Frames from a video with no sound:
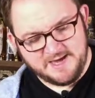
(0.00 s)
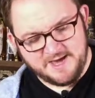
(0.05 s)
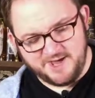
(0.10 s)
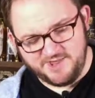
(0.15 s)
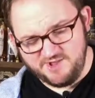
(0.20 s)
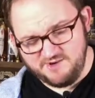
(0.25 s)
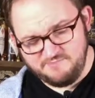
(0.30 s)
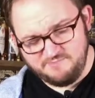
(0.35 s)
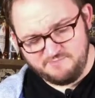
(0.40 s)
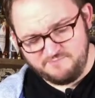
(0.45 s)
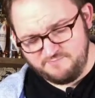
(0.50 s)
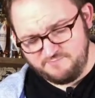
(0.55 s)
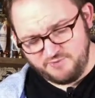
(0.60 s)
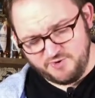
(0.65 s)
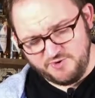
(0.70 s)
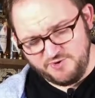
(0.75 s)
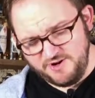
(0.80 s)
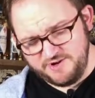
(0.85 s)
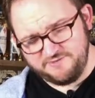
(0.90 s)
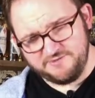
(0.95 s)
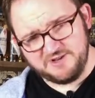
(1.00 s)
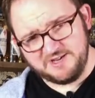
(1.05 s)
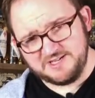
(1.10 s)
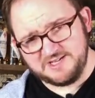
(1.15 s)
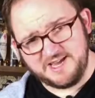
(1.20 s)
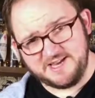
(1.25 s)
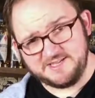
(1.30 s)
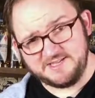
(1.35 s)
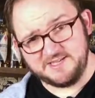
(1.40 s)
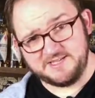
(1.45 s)
and they're brewing really
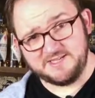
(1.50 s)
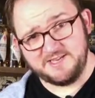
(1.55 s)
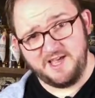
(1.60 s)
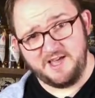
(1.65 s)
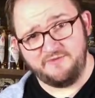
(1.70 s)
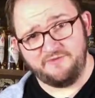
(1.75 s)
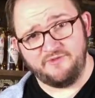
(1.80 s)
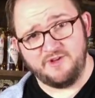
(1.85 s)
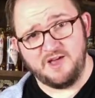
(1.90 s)
tasty stuff.